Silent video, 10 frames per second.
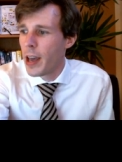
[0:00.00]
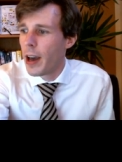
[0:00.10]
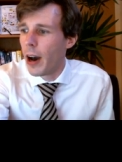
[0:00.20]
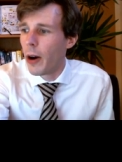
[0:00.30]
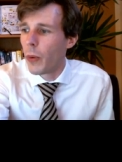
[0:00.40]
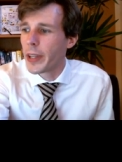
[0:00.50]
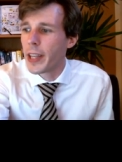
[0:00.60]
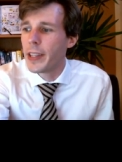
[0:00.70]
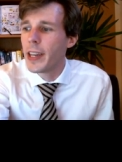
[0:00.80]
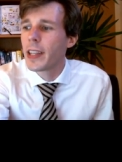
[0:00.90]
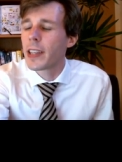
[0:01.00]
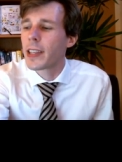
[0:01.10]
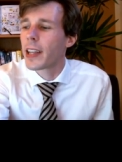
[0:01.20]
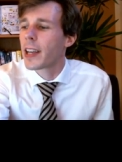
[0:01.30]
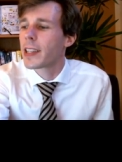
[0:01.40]
Uh, what I did is
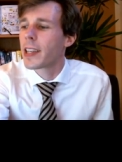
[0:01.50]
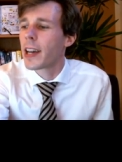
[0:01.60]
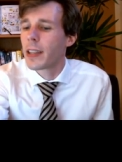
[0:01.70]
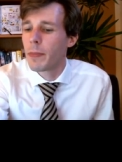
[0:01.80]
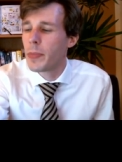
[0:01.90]
that I said